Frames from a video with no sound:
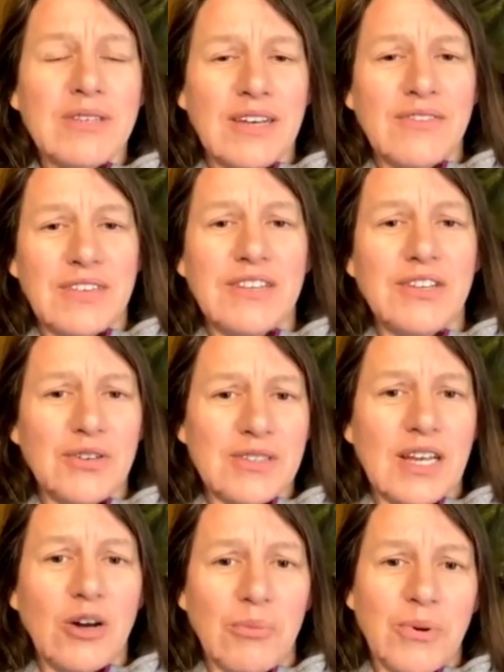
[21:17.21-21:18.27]
definitely in the
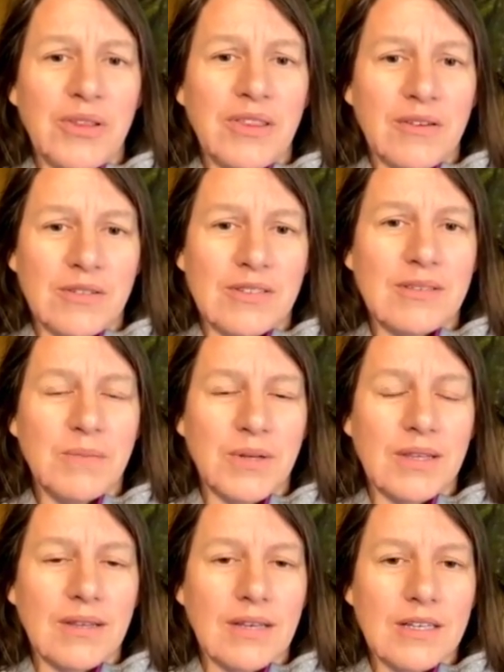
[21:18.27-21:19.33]
newsletter, I'll put
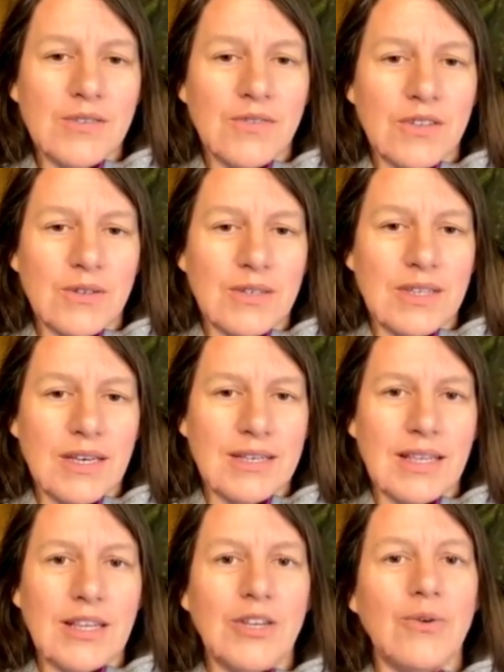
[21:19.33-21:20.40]
the links for those things.
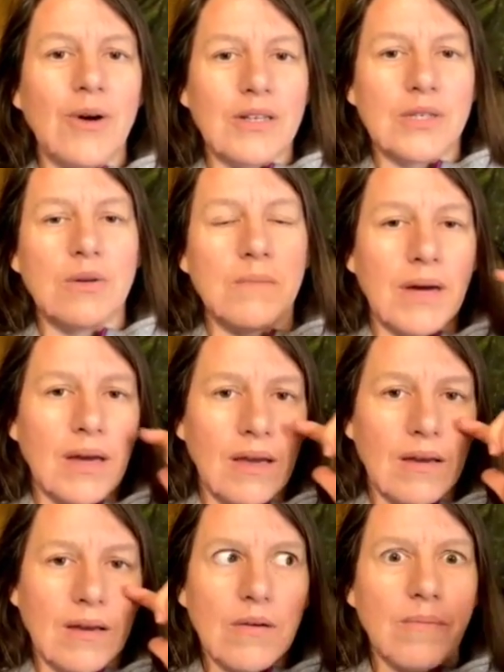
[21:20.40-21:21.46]
And then you also, in
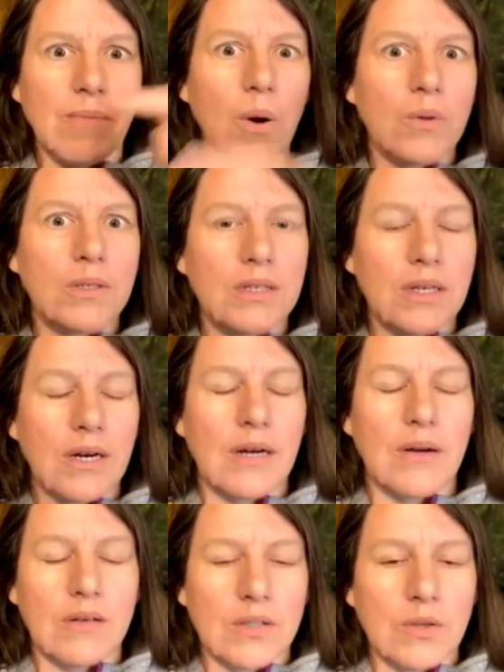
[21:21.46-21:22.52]
my post here, I
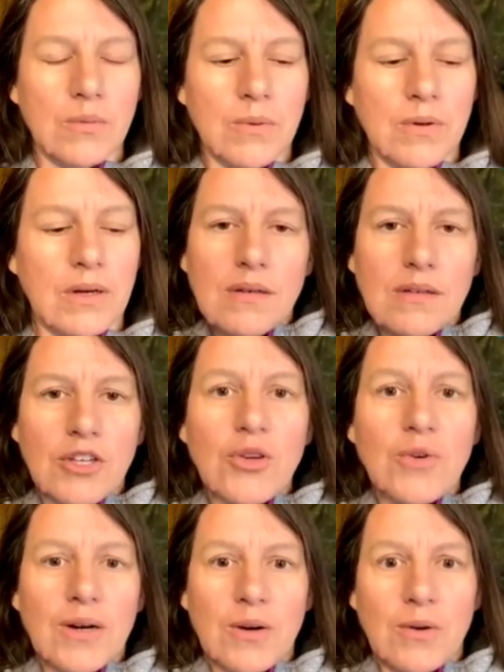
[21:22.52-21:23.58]
also put the
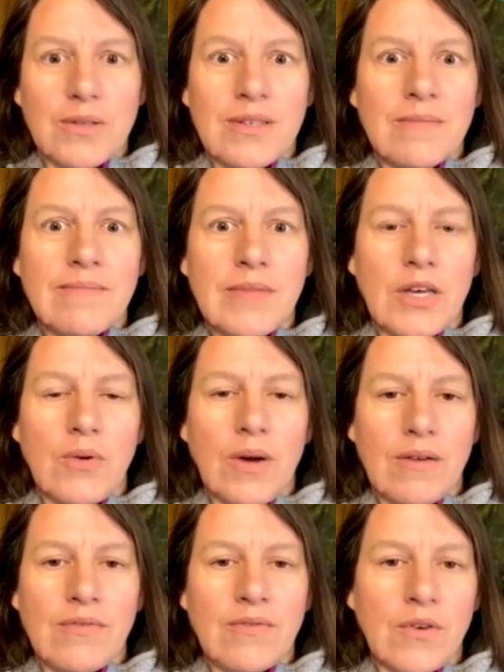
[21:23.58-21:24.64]
QR codes that you
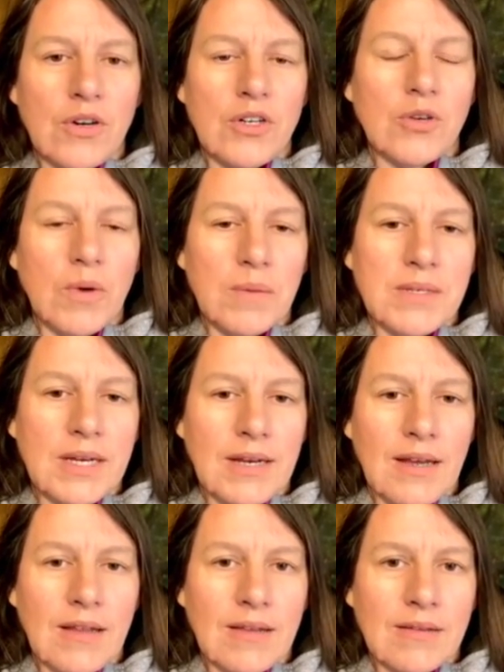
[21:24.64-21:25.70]
have for your website
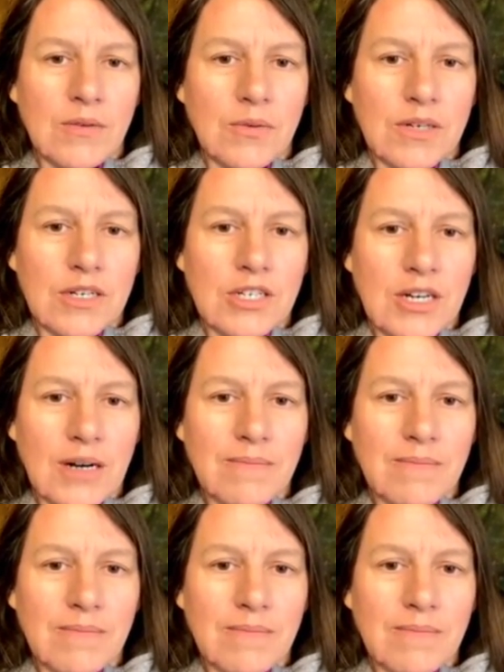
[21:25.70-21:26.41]
and the workshop.